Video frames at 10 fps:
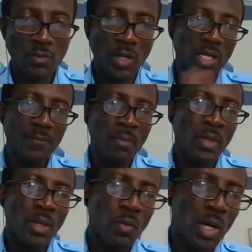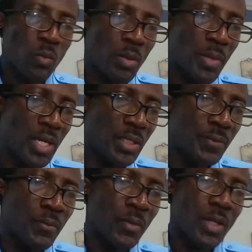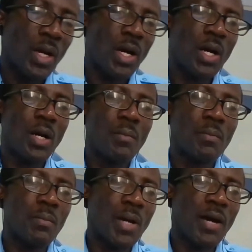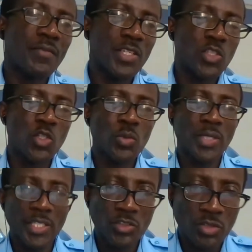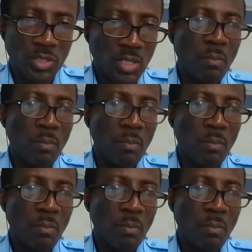While women have issues with estrogen,